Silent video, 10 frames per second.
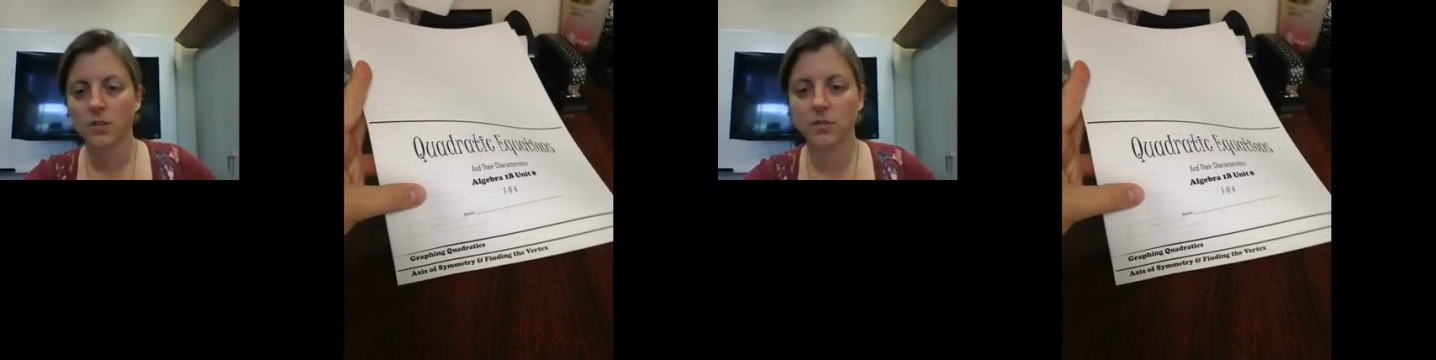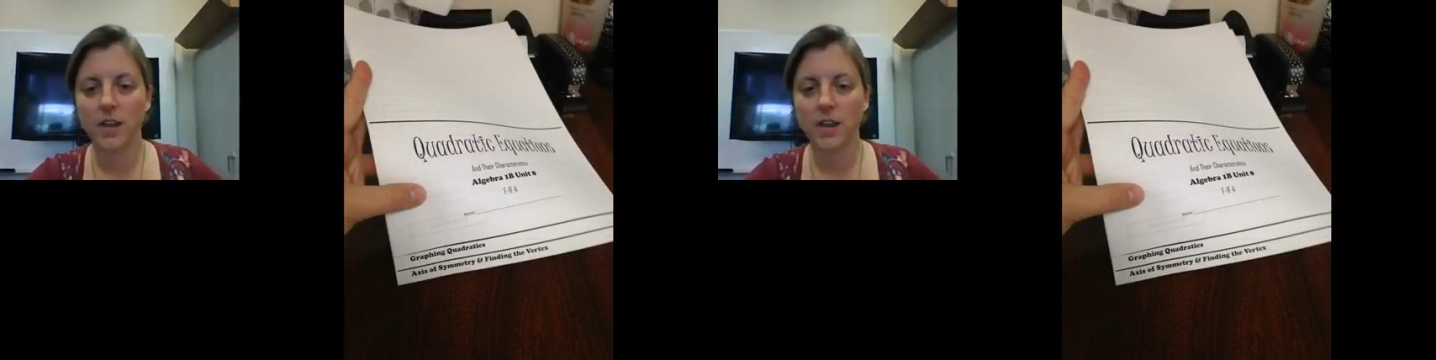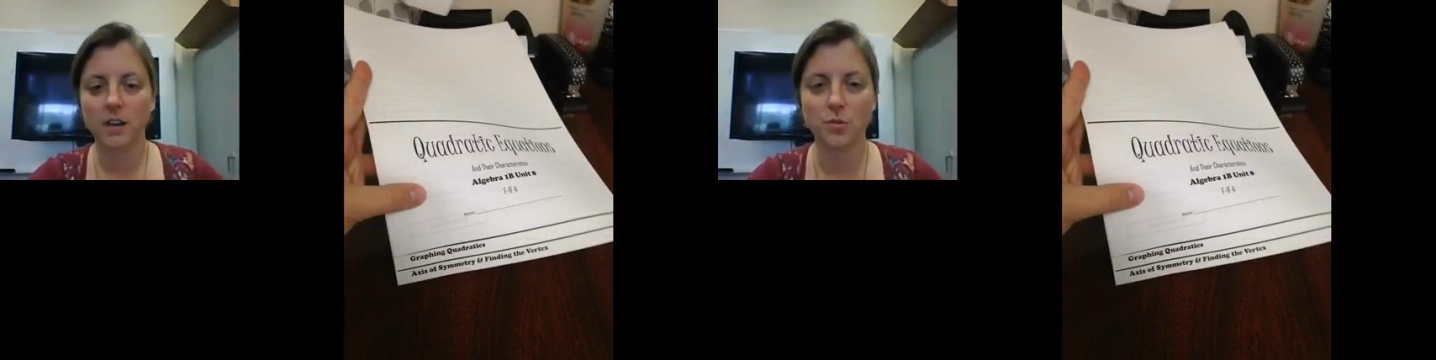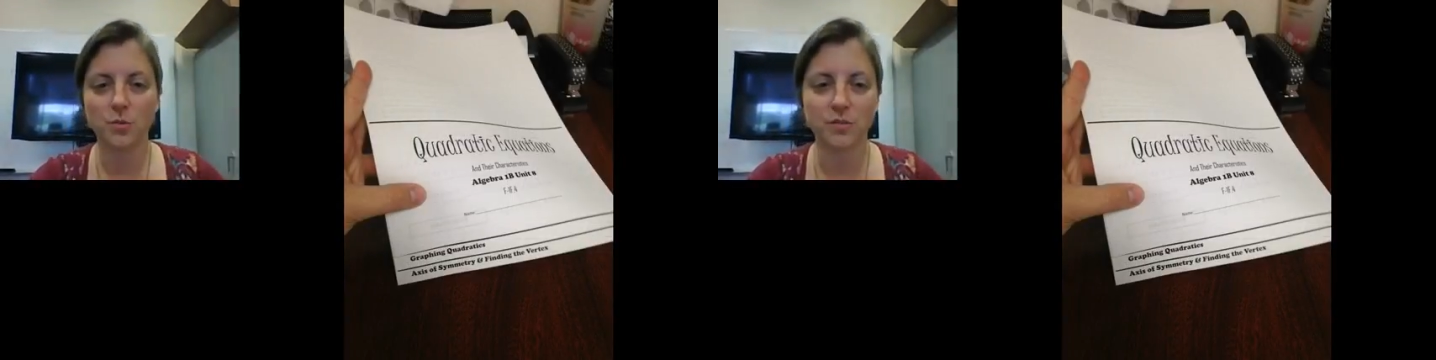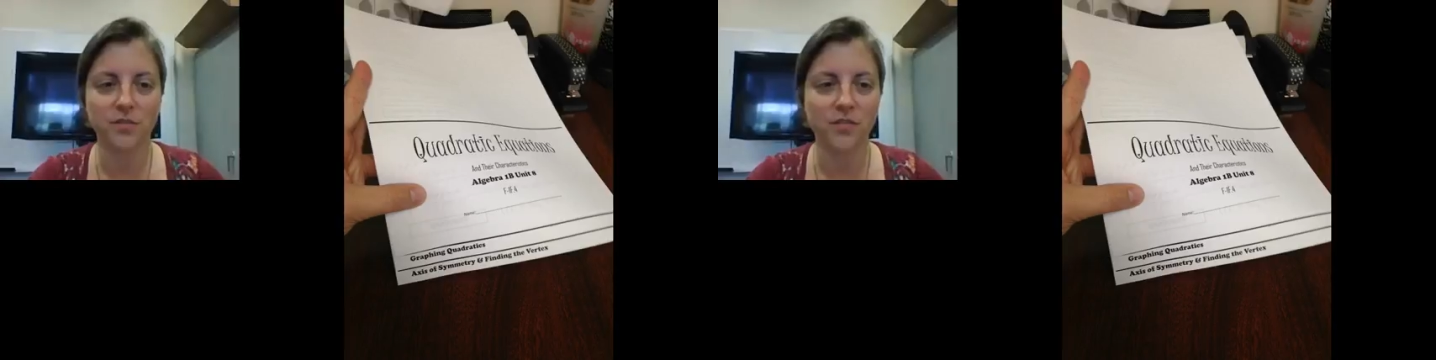So the
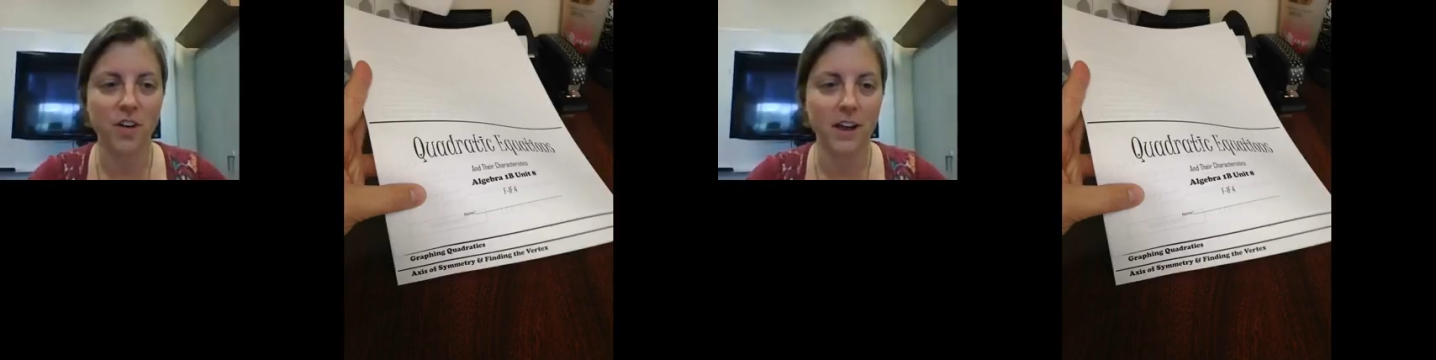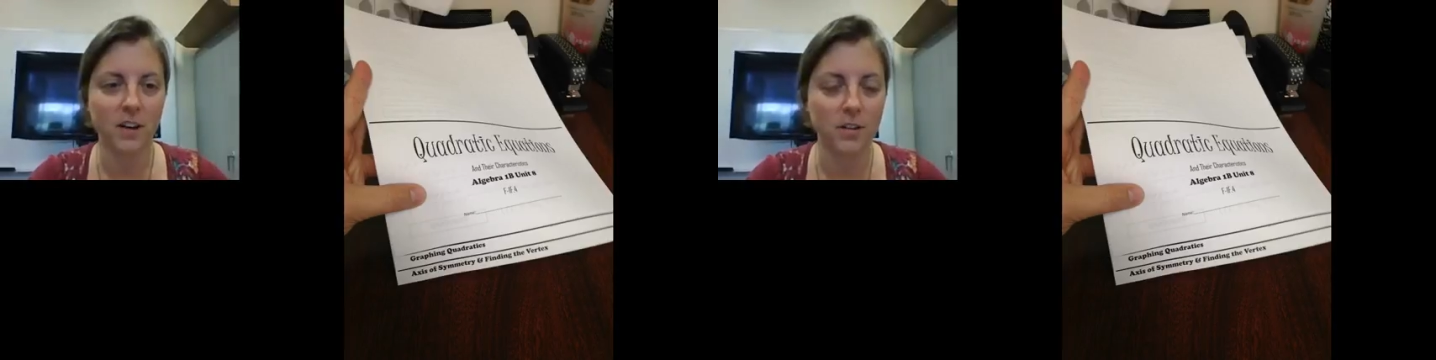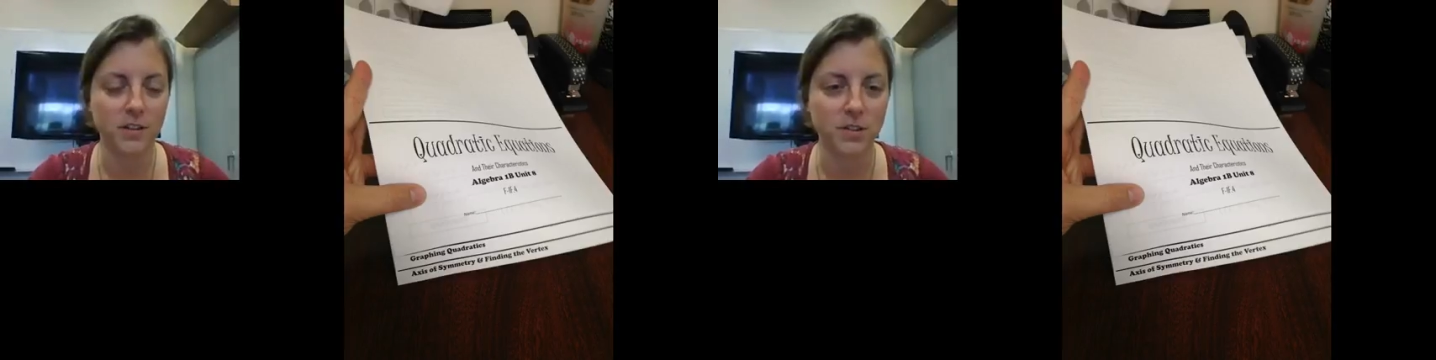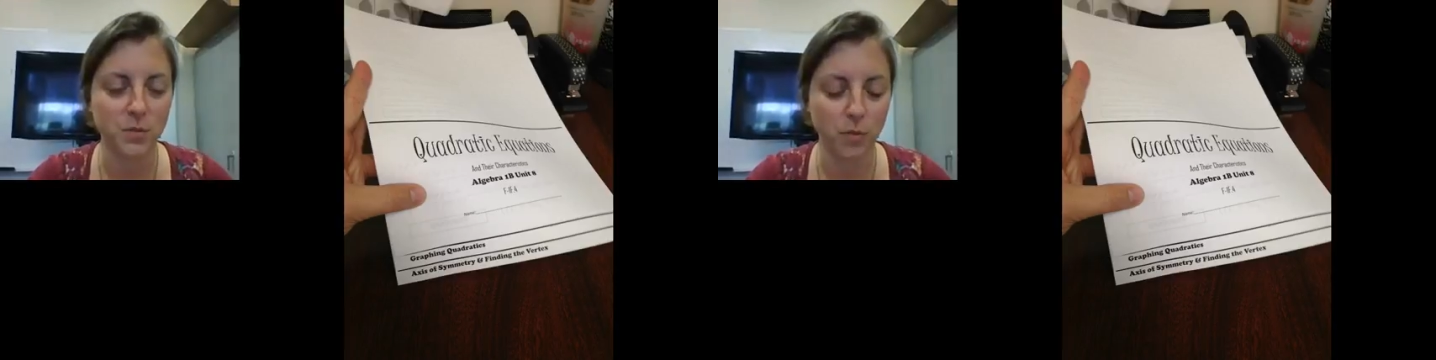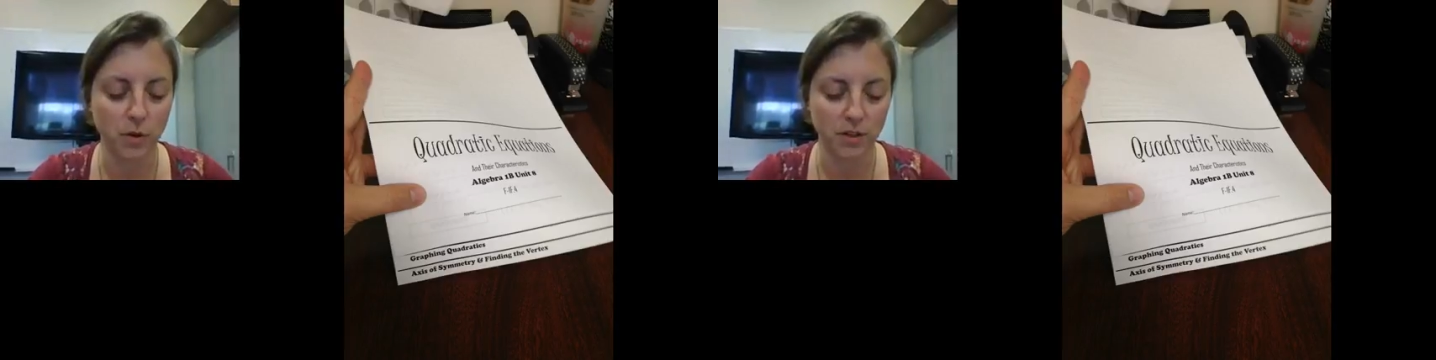actual file, I
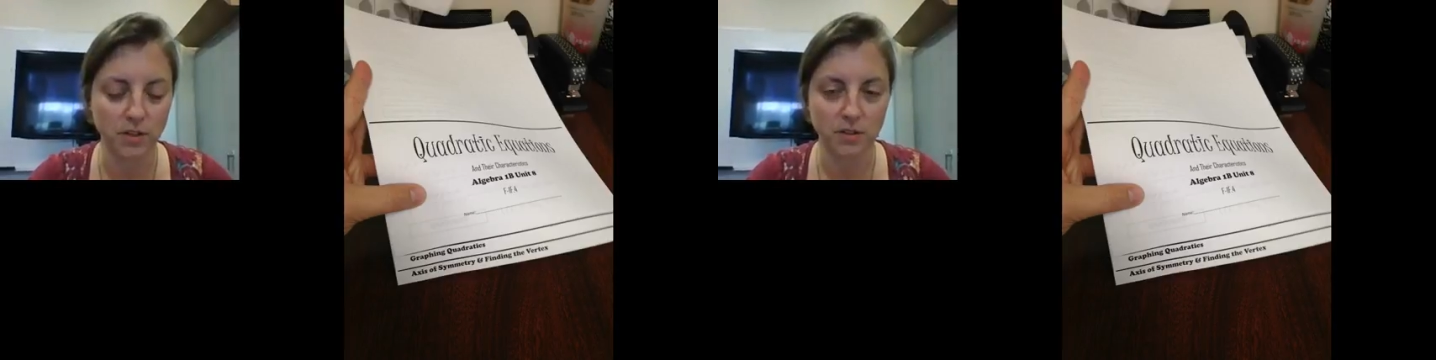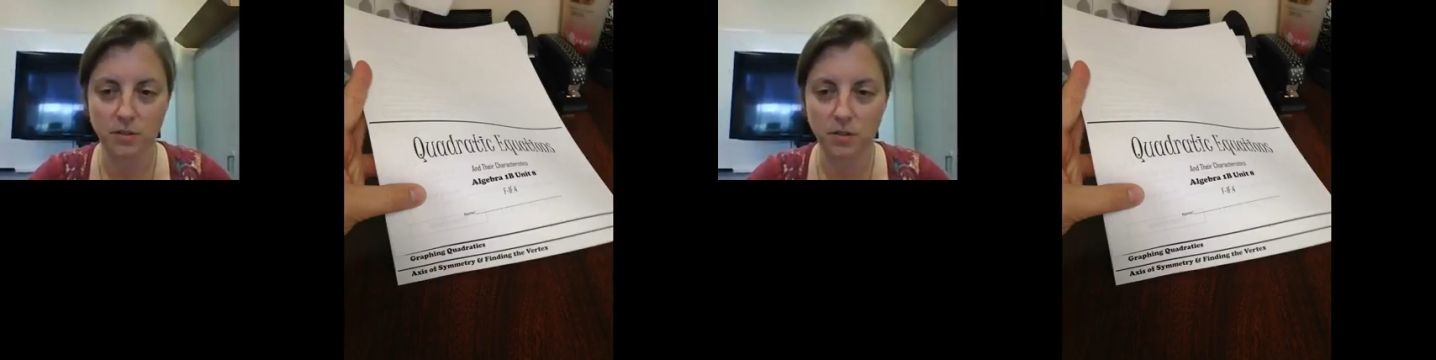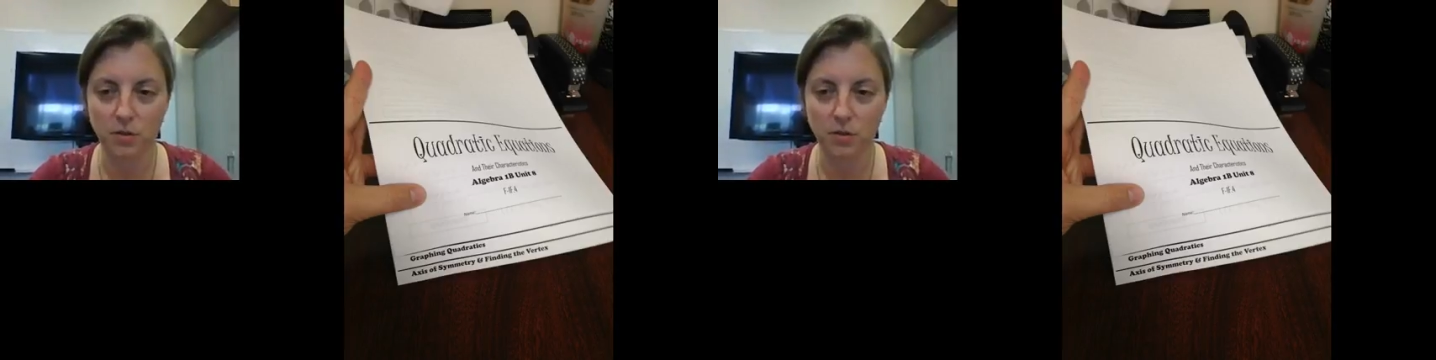just wanted